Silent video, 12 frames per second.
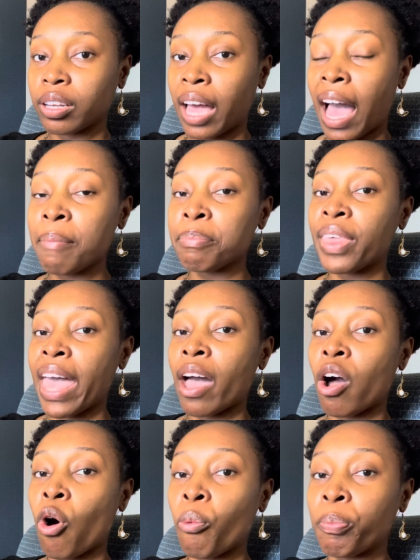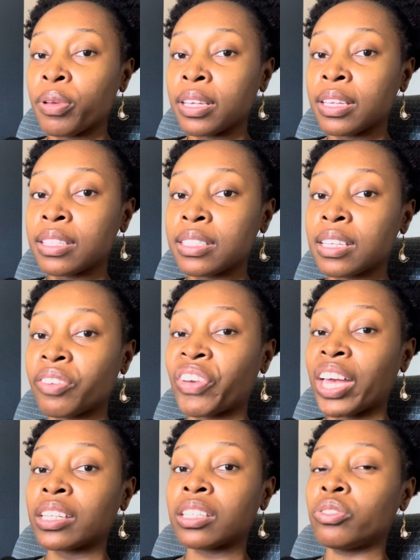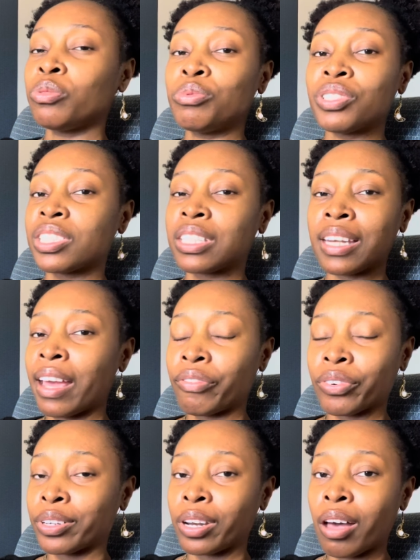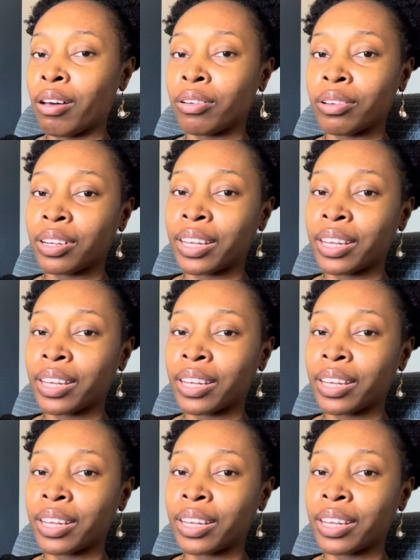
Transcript: I'm that open to the fact that you just never know.